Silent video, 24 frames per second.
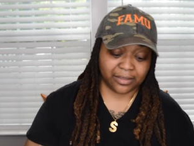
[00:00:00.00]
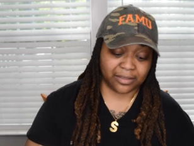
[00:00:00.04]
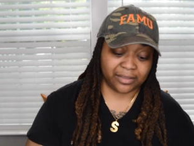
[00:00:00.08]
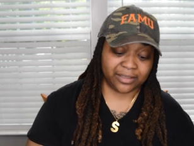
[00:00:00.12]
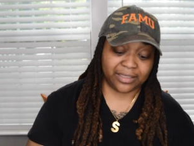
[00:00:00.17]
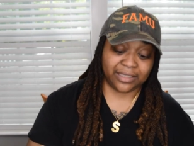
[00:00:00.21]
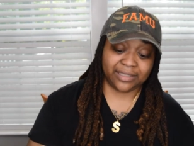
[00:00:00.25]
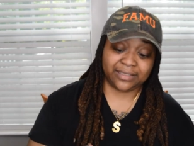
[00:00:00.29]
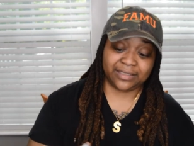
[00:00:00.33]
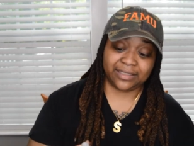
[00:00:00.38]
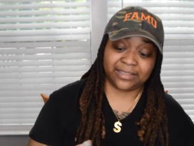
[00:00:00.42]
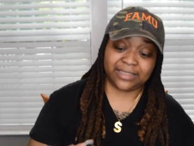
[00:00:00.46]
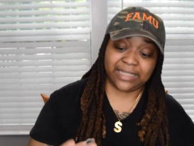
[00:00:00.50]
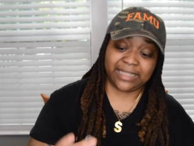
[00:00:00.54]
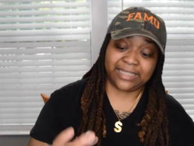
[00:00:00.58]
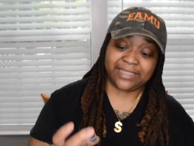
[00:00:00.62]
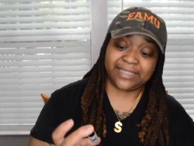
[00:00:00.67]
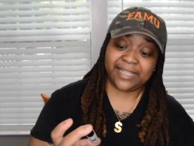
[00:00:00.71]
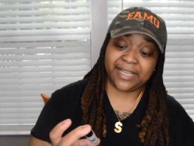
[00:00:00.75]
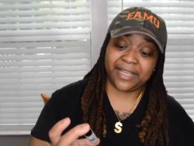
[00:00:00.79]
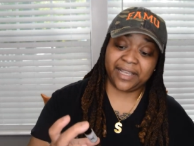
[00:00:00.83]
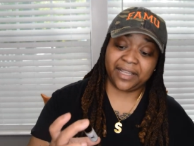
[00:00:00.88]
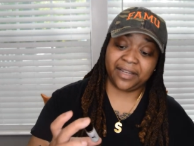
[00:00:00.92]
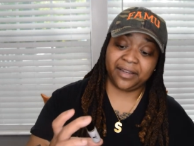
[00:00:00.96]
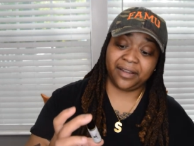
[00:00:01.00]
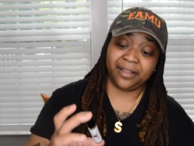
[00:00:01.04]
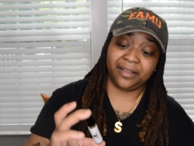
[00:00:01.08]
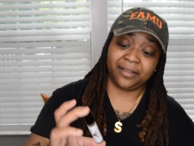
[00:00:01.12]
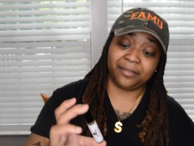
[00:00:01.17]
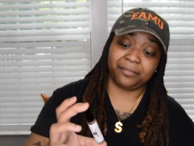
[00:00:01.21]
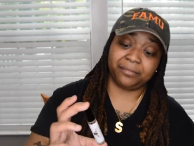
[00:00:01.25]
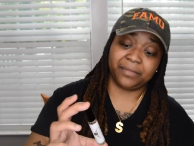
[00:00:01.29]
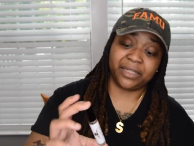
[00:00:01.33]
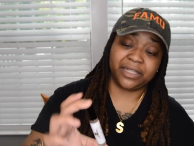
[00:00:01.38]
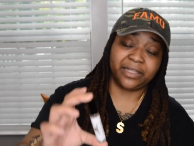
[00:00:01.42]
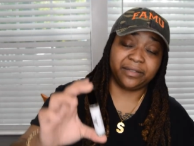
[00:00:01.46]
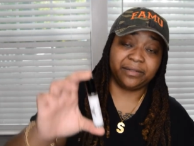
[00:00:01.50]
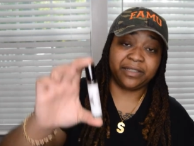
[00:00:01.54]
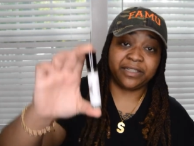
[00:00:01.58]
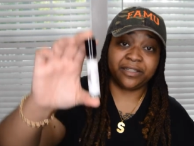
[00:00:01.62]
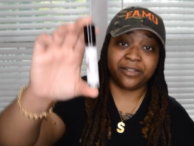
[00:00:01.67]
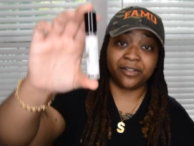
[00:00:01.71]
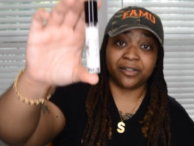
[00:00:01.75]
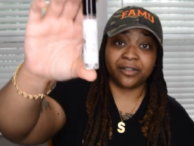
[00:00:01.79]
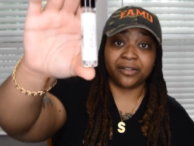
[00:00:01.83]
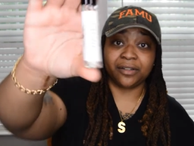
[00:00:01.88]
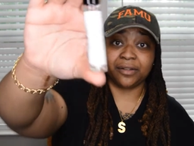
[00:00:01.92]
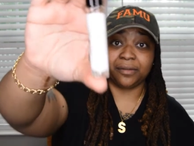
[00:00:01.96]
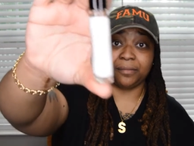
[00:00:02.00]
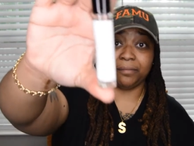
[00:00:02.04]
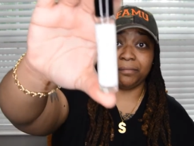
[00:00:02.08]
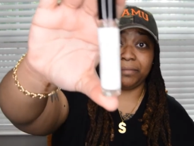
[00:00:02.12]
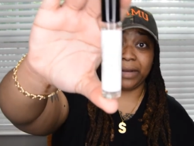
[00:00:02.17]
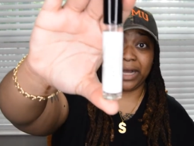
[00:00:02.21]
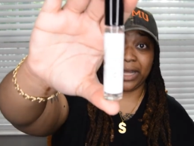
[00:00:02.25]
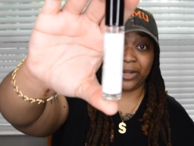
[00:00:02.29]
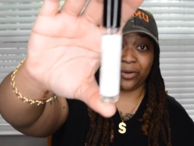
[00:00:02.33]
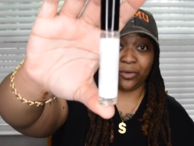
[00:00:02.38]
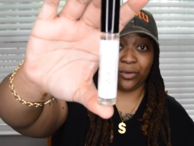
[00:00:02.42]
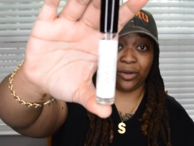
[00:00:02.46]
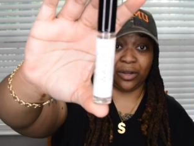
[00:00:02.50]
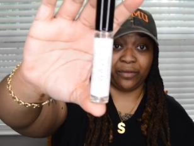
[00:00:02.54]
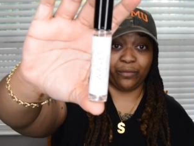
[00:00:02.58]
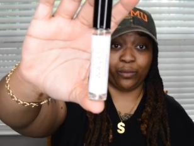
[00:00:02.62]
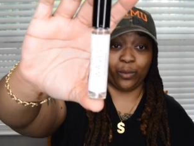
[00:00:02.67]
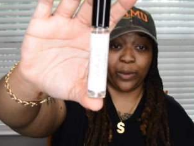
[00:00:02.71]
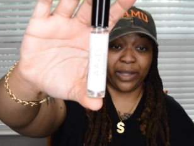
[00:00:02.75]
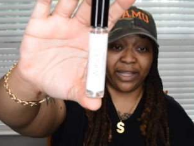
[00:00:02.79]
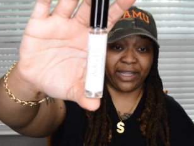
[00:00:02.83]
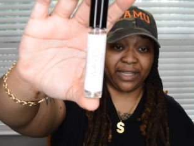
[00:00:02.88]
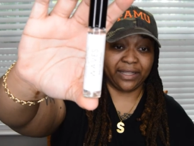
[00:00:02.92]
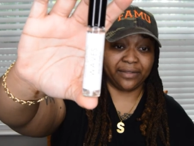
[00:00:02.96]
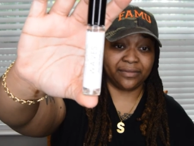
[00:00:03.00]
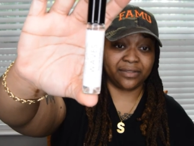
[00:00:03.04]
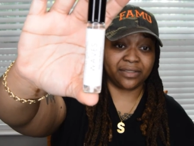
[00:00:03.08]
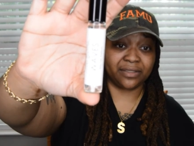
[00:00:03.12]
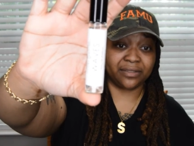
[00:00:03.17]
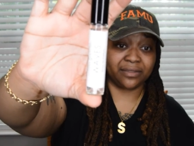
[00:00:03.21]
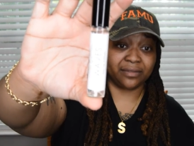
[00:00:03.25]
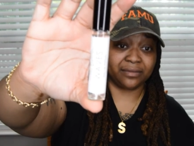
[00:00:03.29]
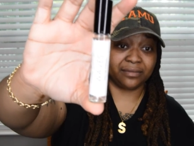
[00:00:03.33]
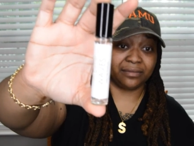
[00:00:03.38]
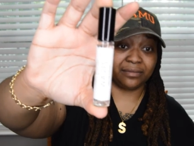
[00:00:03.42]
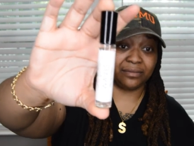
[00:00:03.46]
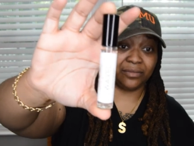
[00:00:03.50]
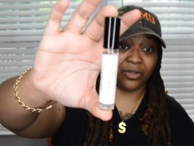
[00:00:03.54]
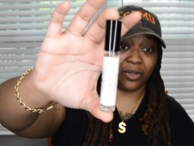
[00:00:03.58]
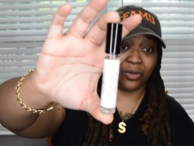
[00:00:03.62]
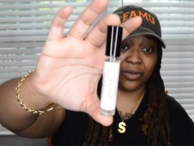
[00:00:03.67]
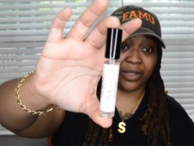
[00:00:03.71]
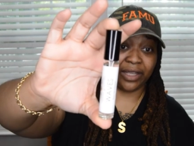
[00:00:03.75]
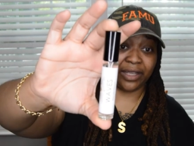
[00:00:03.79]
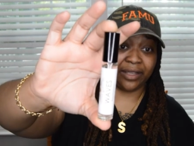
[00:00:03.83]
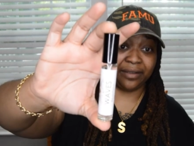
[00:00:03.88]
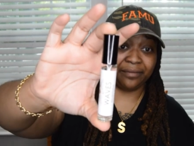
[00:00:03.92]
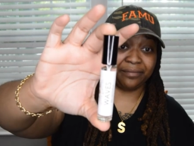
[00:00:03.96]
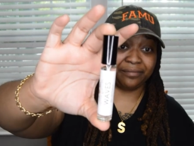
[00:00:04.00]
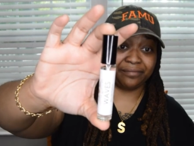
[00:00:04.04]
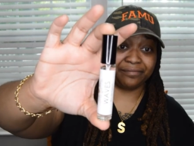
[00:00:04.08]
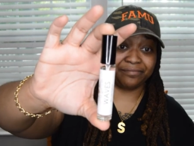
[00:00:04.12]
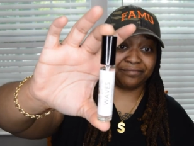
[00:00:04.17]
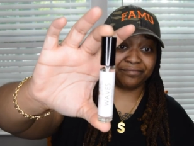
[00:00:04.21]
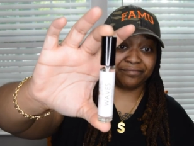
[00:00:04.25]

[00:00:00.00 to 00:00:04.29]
This is a 10 milliliter bottle of Waves, okay?